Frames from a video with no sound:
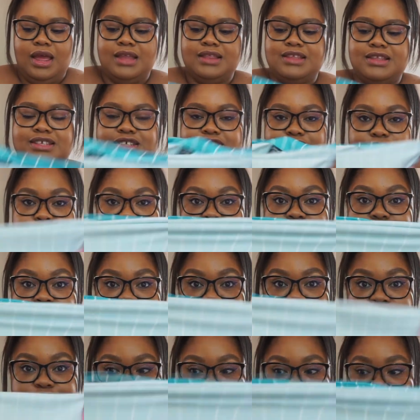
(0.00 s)
The
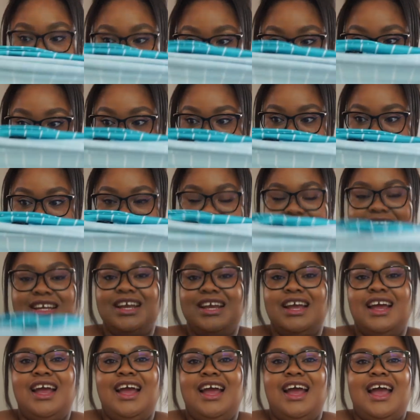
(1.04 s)
material is stretchy,
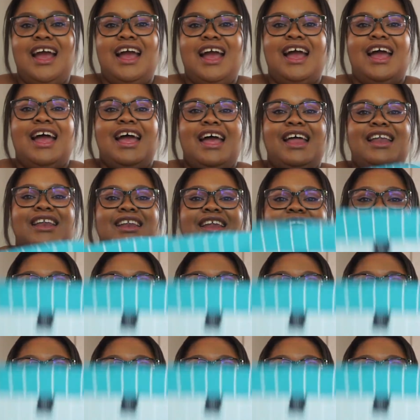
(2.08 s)
and